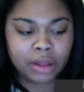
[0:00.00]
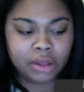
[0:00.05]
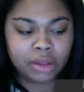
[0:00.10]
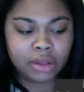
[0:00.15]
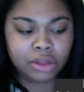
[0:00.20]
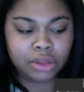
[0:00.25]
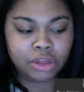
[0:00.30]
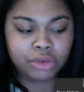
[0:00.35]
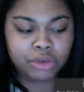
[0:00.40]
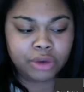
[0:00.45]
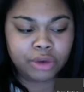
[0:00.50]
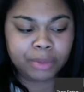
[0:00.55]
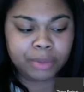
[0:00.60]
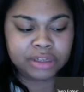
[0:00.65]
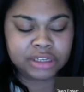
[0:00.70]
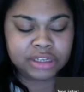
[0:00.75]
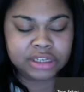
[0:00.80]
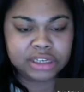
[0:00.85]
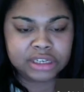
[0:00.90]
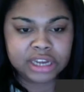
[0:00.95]
the
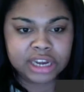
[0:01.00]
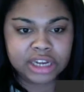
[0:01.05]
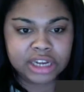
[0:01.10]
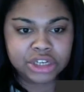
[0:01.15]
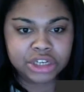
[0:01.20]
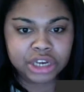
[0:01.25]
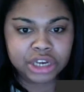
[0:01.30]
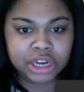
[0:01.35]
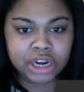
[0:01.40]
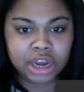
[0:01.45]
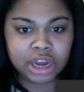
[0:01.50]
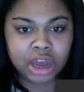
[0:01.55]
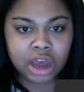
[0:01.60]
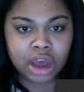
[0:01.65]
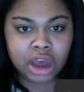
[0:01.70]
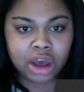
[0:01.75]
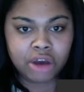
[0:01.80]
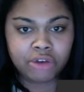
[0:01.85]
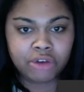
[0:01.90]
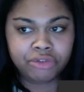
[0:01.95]
representation
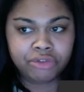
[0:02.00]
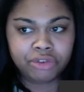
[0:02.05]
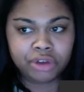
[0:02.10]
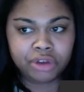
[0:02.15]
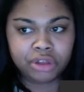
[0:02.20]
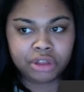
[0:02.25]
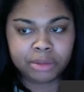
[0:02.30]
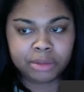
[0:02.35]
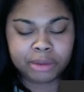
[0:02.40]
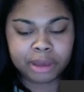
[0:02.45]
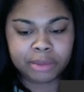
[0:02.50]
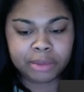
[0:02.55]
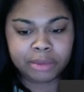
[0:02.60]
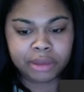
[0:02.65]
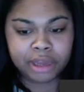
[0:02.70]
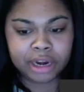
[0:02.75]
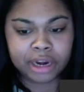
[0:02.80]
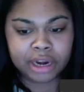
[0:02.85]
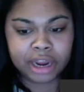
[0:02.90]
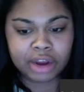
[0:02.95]
of the
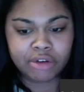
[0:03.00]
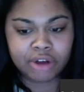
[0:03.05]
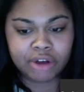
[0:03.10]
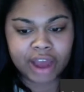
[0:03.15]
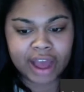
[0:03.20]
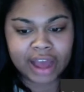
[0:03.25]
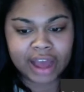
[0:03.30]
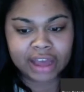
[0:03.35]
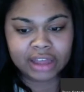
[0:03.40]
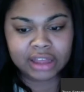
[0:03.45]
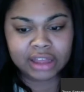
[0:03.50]
people in Iraq.